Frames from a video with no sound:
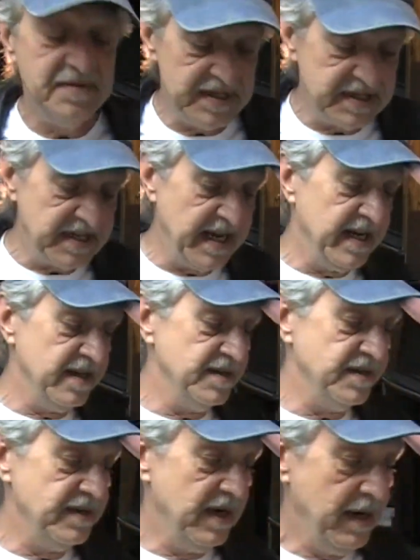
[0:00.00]
it
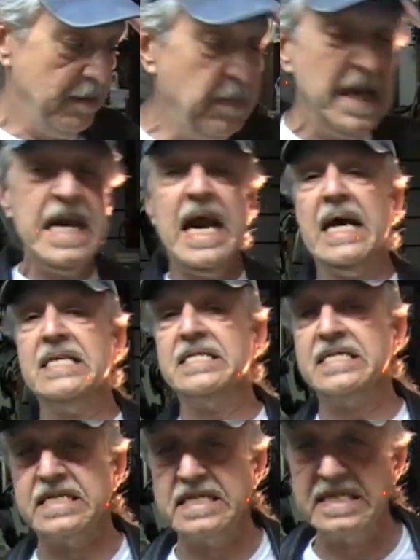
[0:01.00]
says,
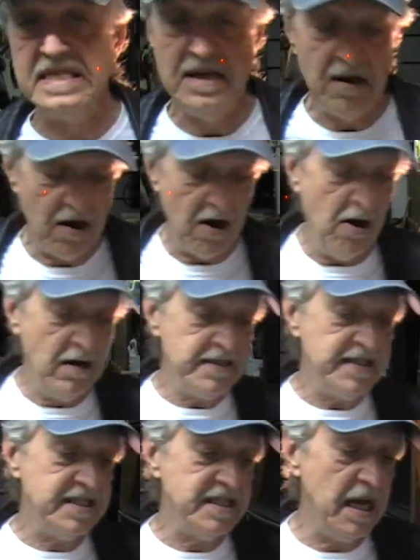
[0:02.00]
P.S.
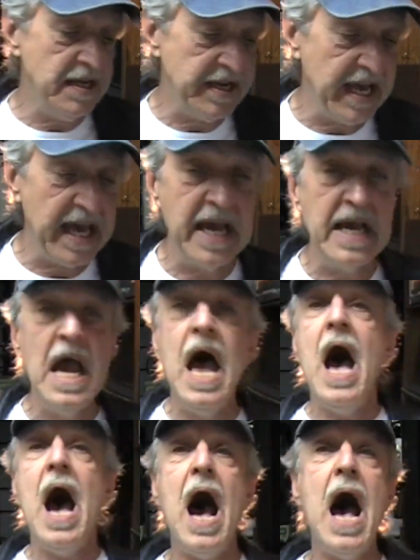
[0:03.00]
On Sunday,
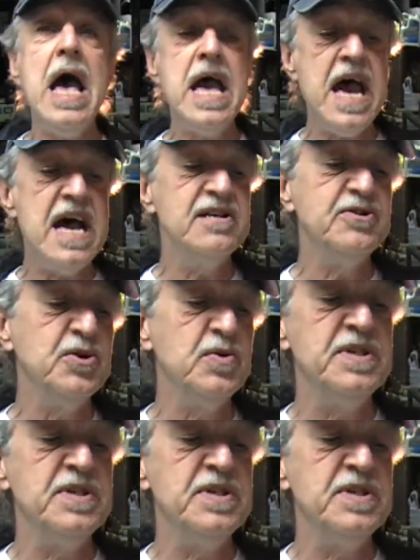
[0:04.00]
I had to